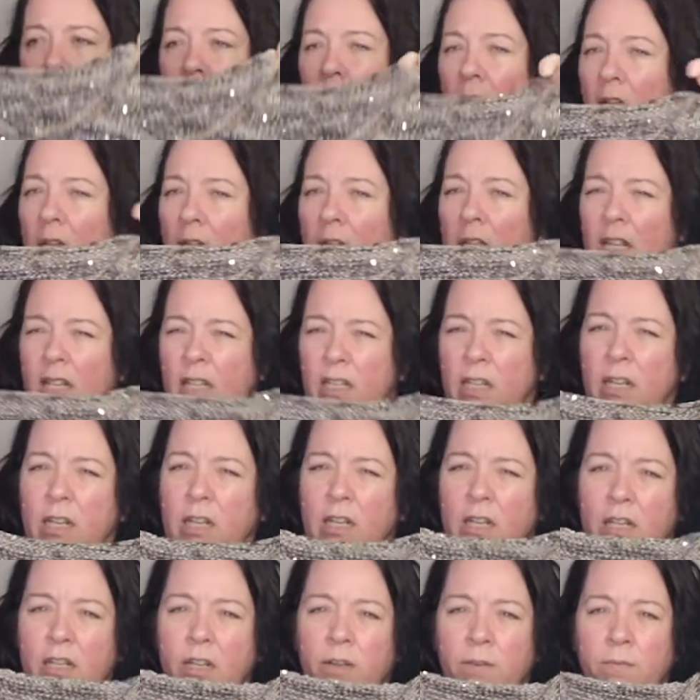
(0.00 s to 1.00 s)
I did. Yes, I
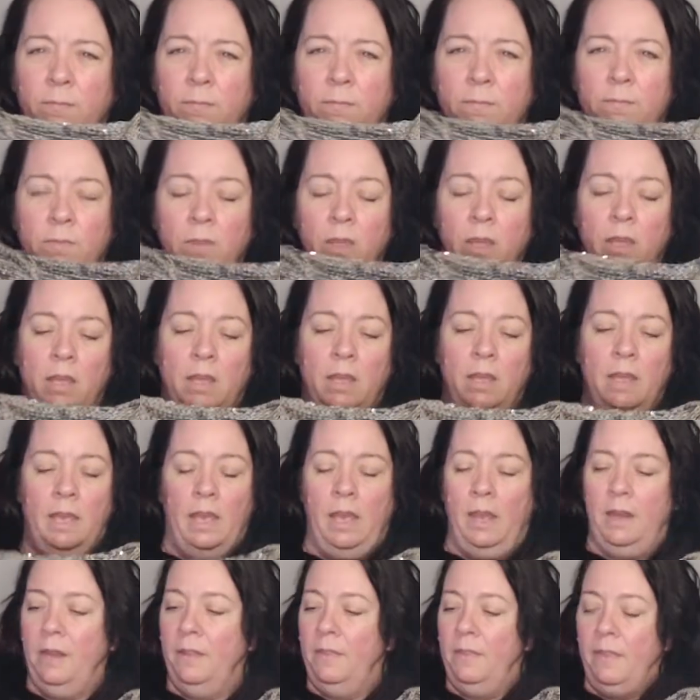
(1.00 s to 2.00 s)
did.
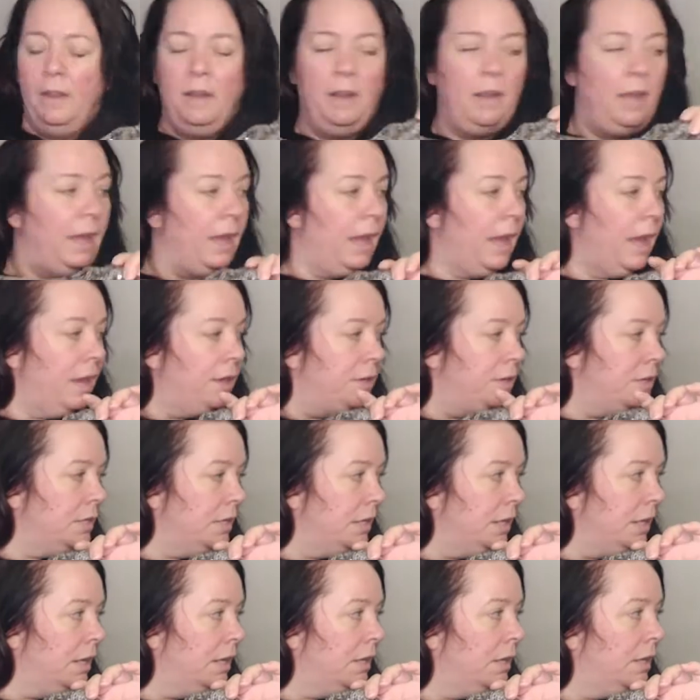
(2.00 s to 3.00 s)
And then I added
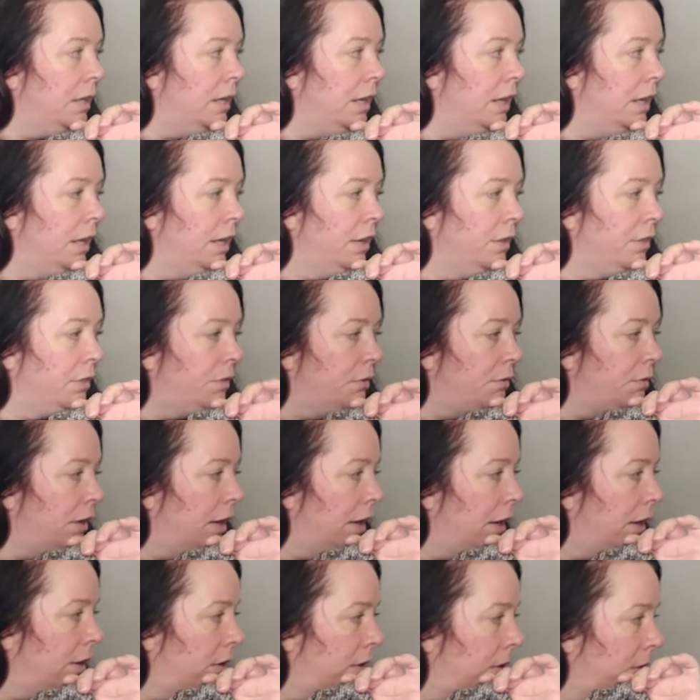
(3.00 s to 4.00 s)
in a
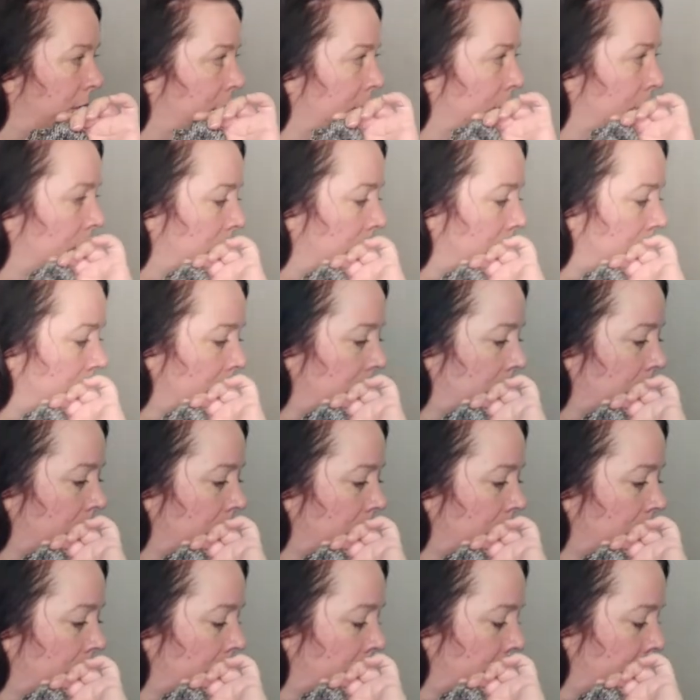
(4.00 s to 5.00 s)
thread.
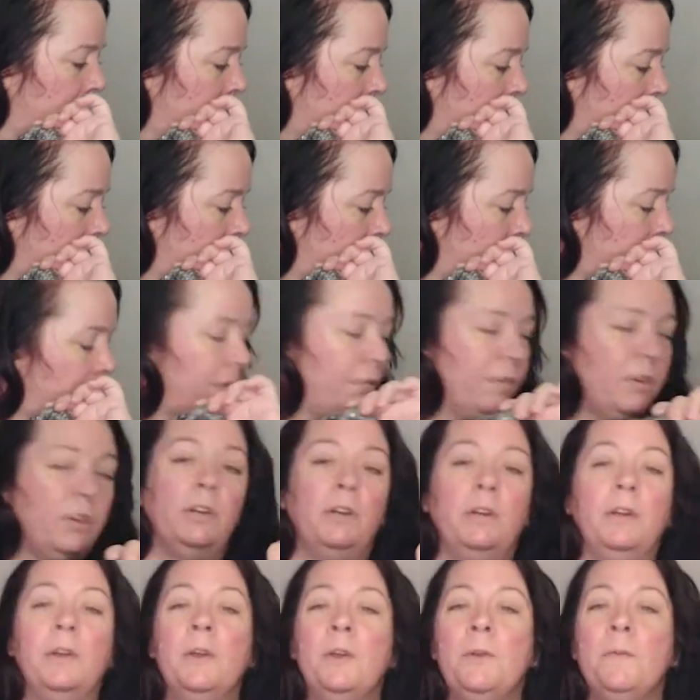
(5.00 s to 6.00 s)
Oh, I don't have it
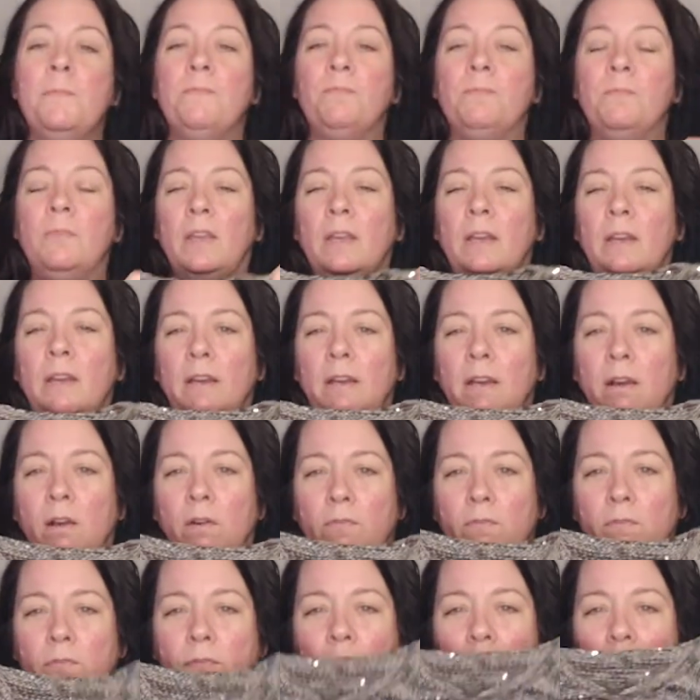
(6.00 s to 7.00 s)
here.
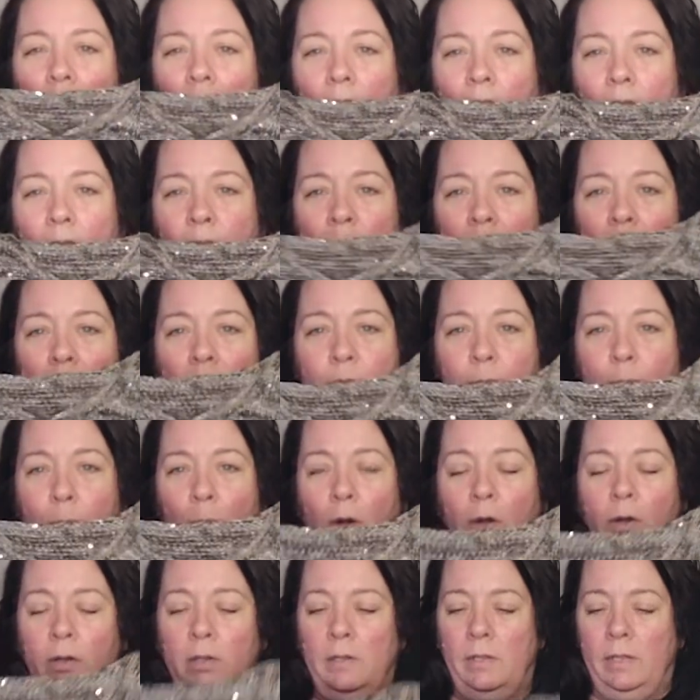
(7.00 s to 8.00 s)
Of
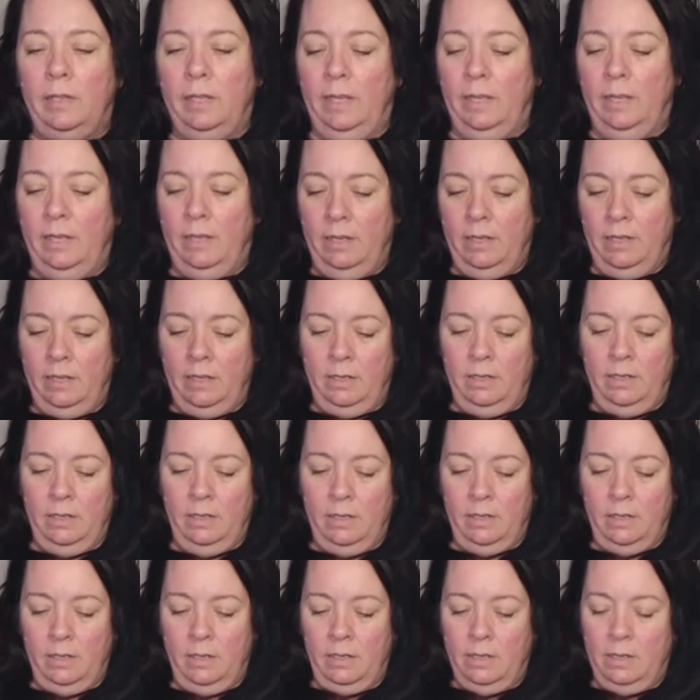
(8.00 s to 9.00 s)
sparkly.
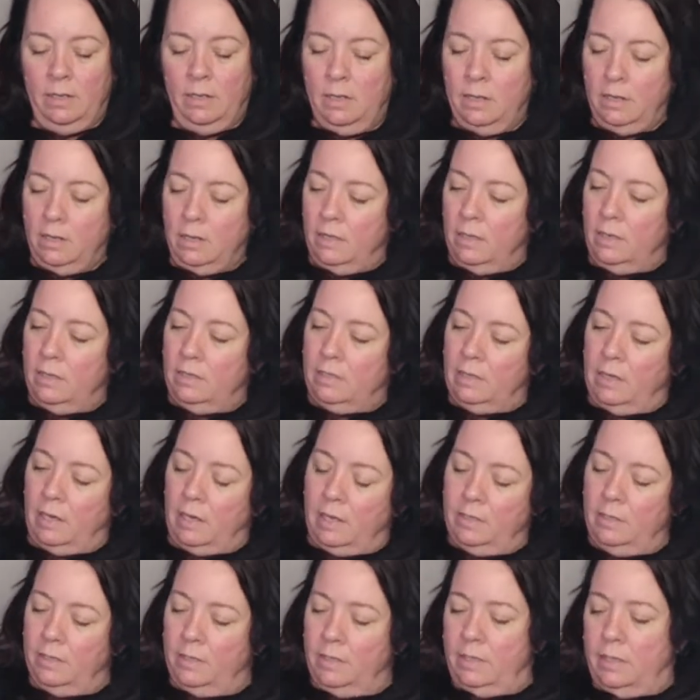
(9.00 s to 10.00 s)
It's
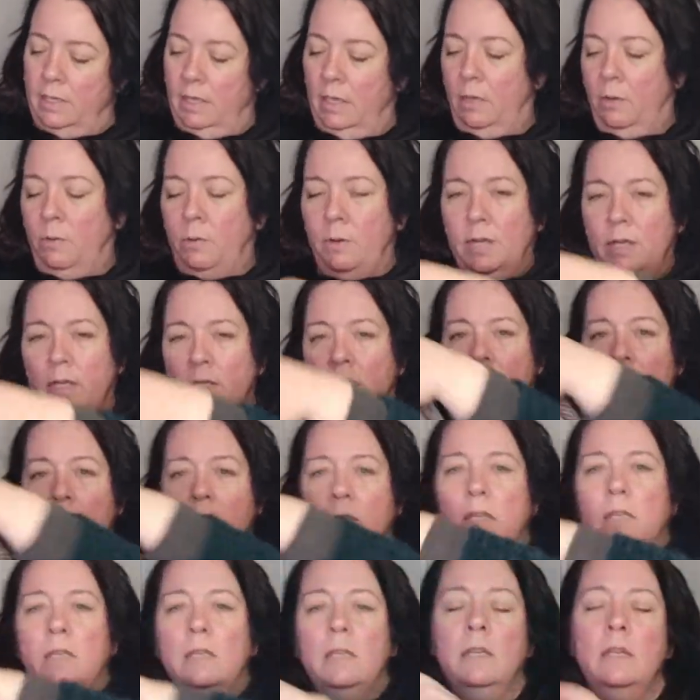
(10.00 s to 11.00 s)
like sequins.
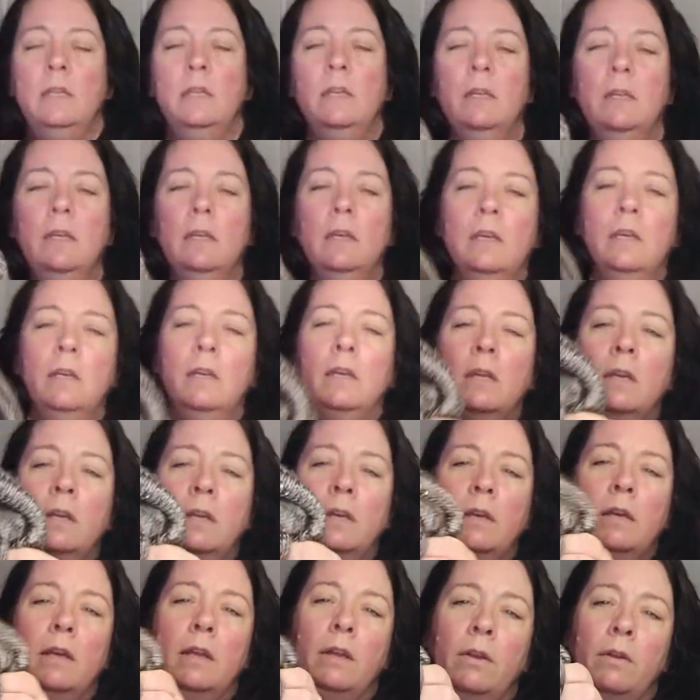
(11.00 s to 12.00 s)

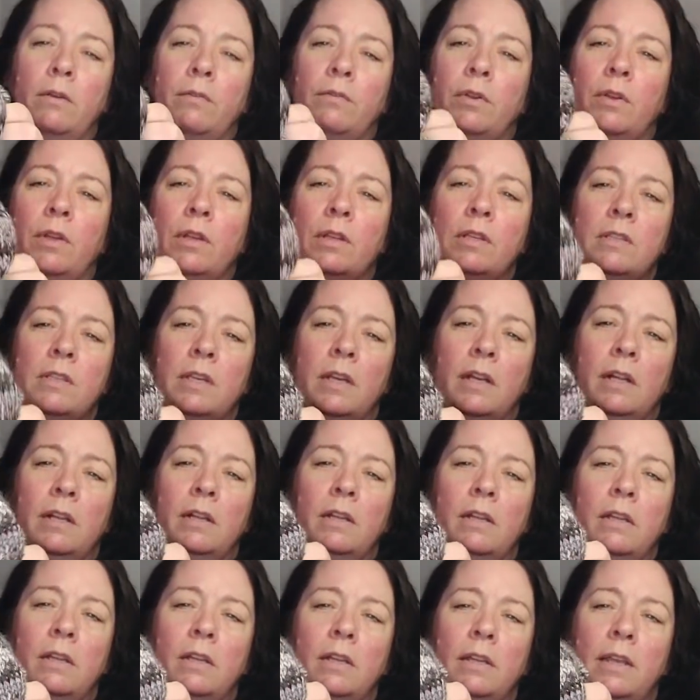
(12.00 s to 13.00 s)
I don't know if you can tell.
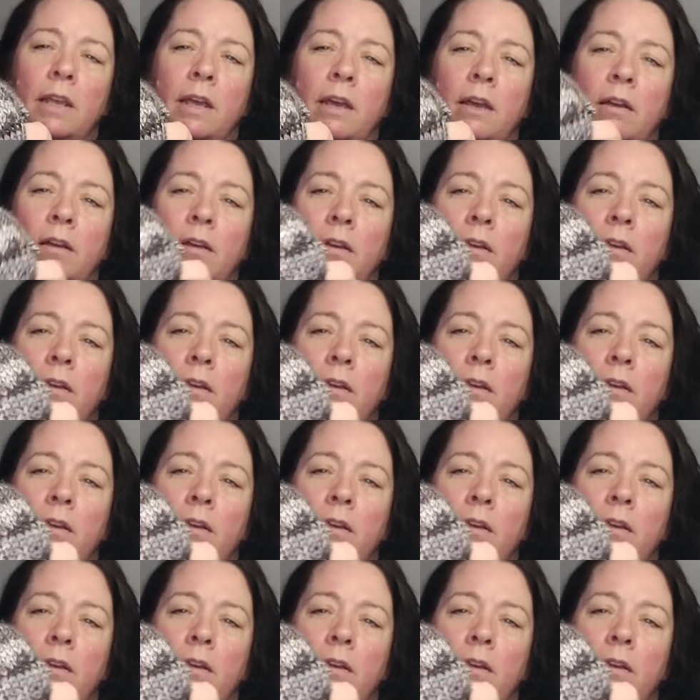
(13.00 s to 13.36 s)
Yeah.